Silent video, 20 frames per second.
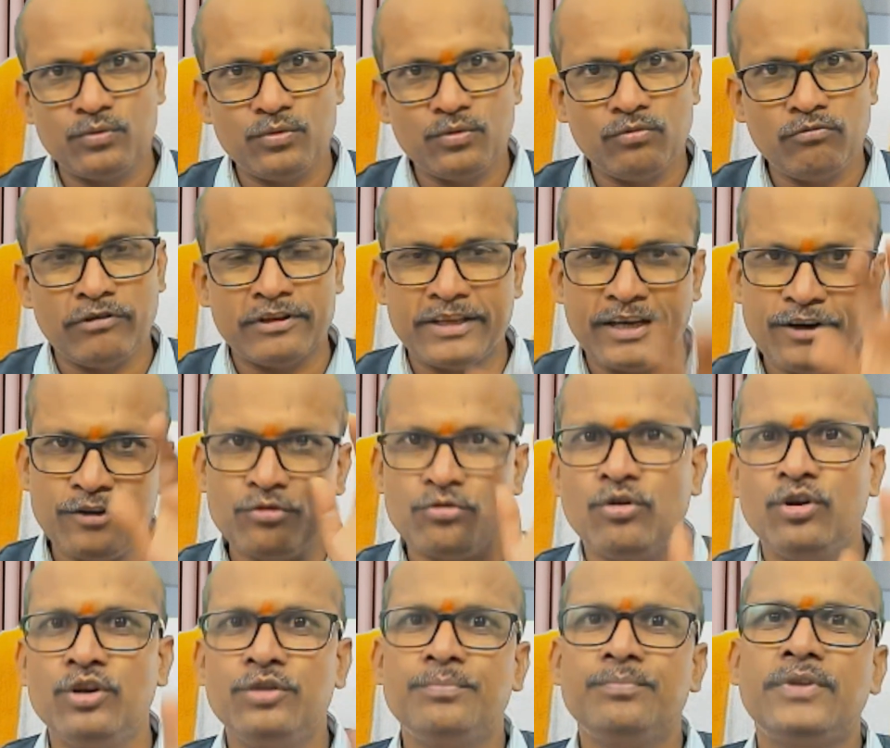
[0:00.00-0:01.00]
Whether I have to go
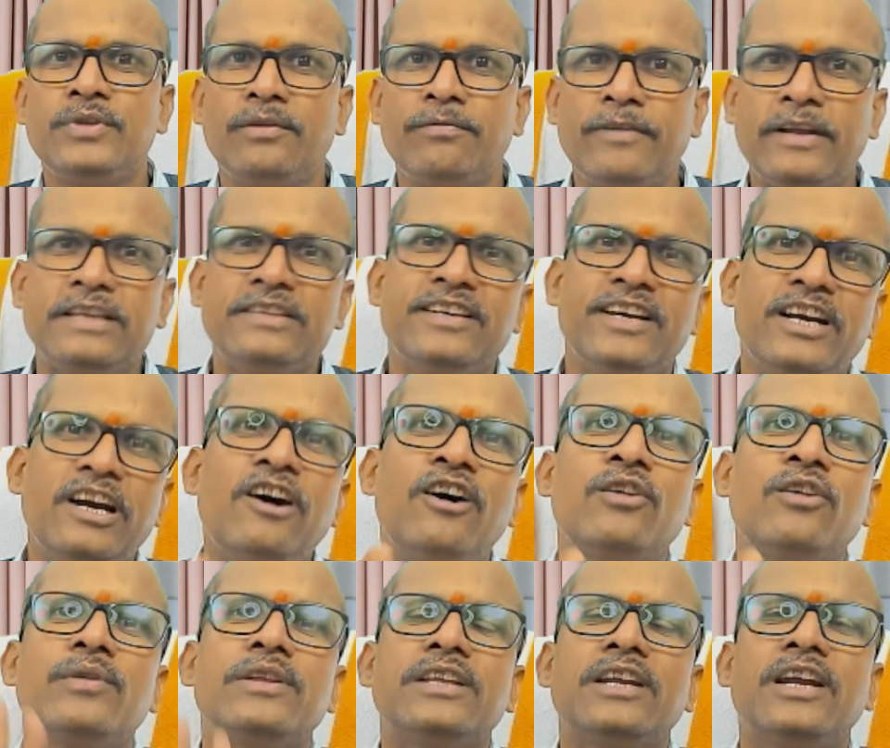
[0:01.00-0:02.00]
with Tripla Seka or
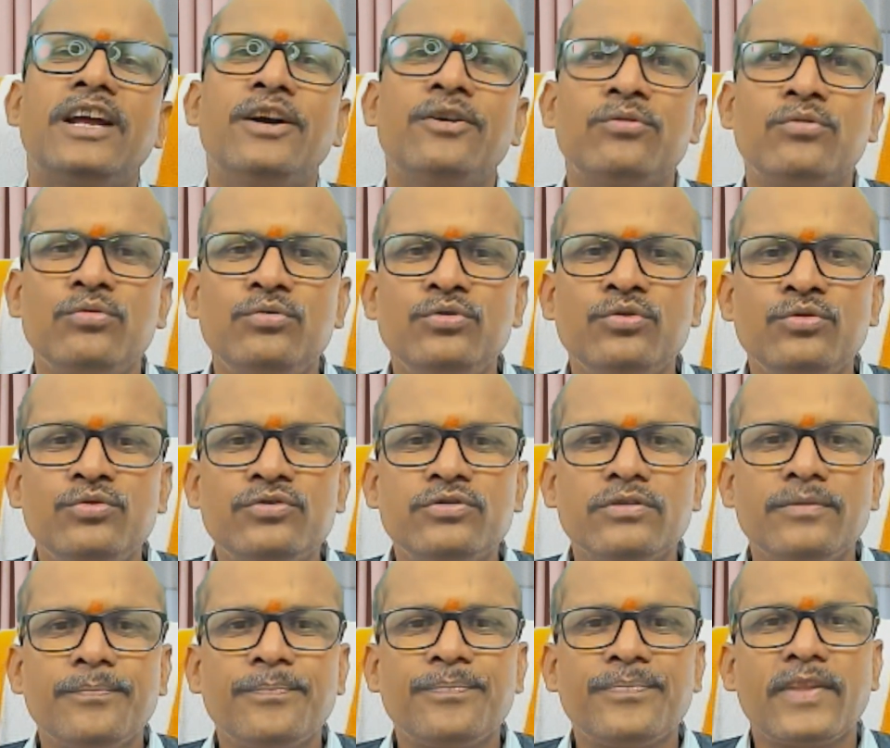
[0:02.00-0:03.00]
whether I have to use
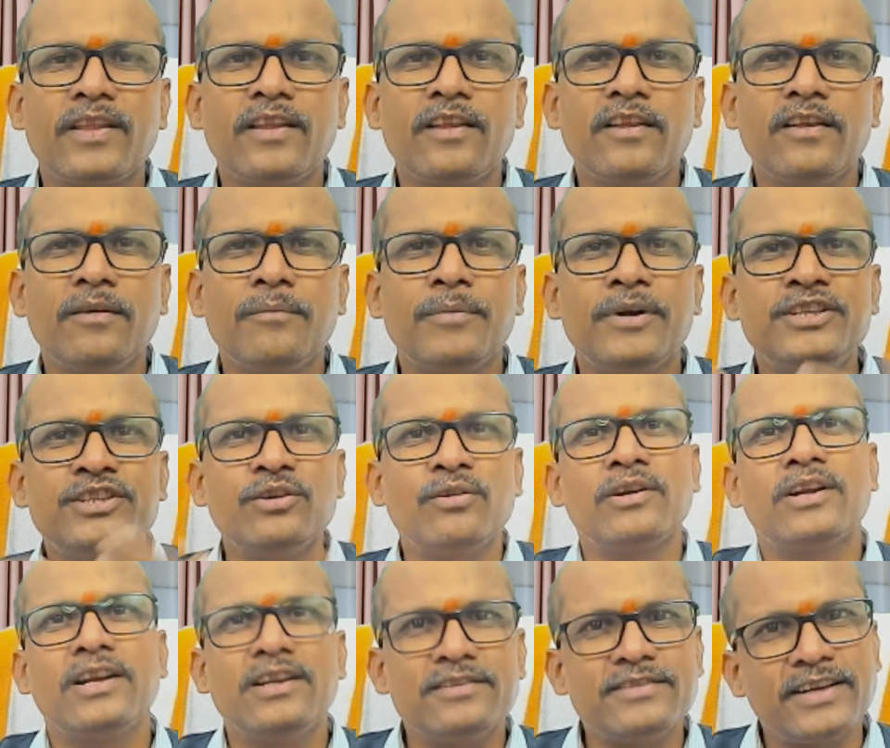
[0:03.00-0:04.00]

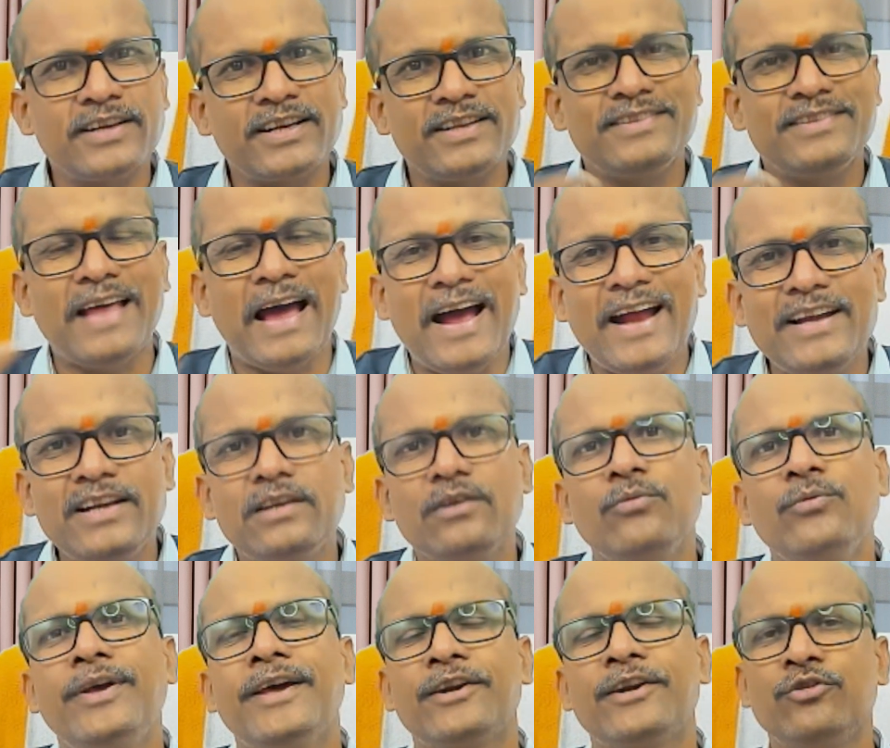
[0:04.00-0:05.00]
Panchavalkala Seka, that
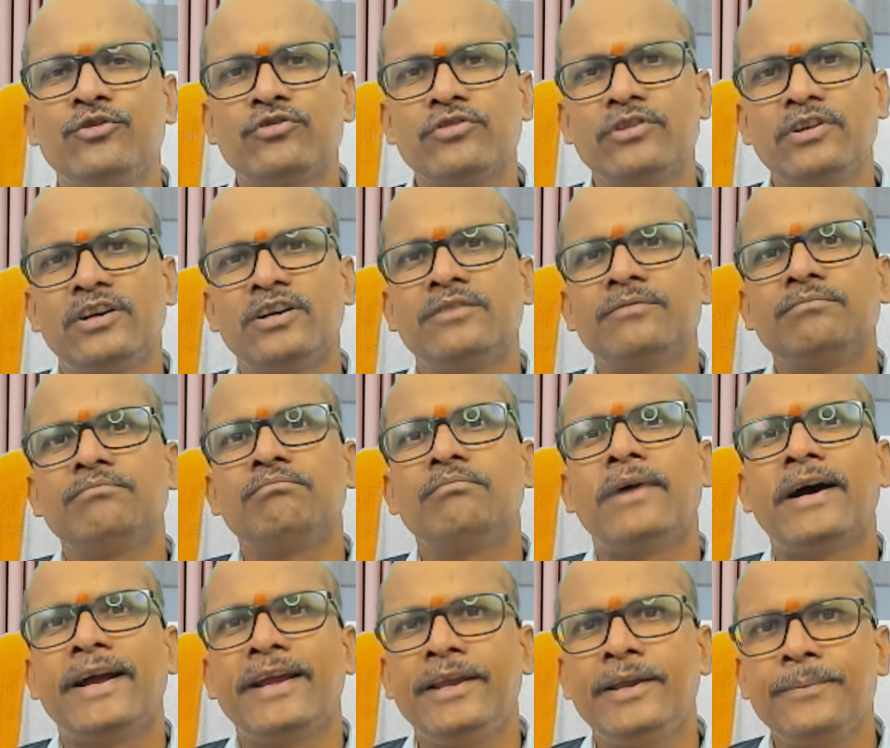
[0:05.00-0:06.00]
we are going to learn
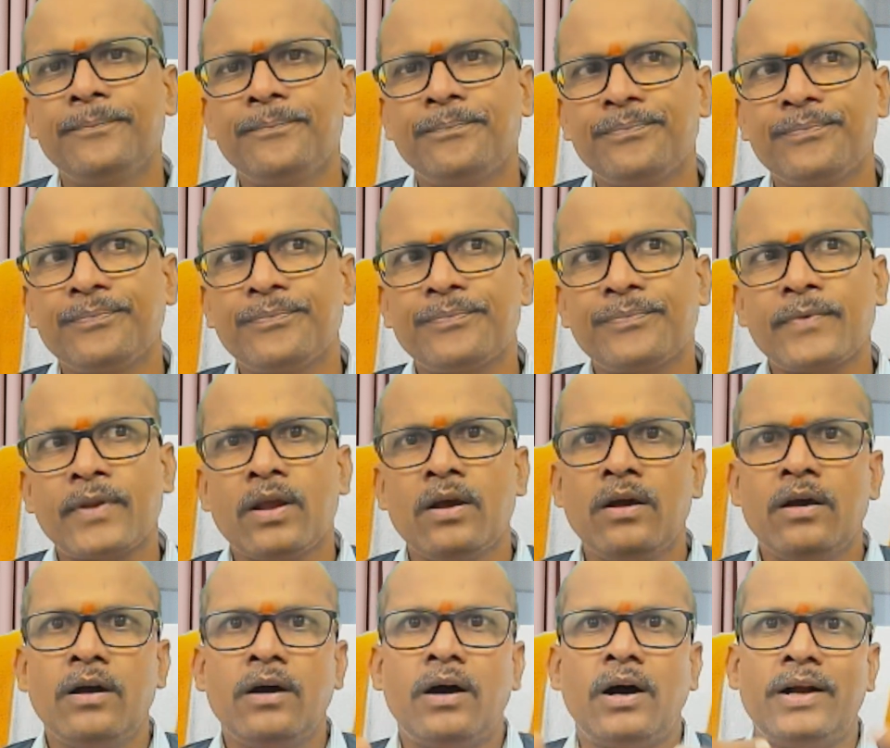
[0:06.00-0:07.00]
by
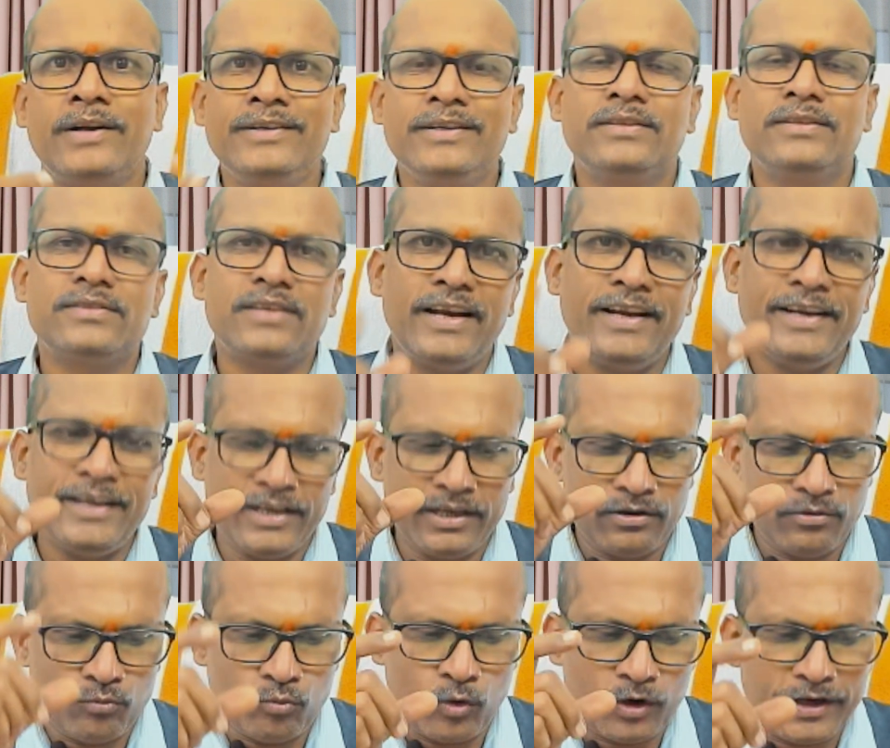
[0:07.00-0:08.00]
understanding
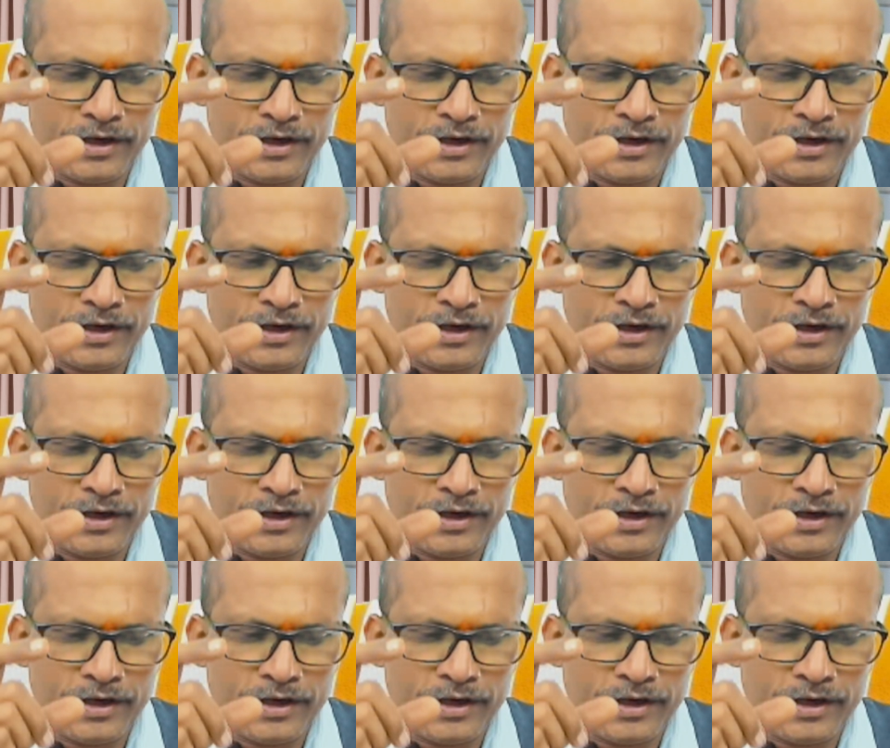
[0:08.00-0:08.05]
what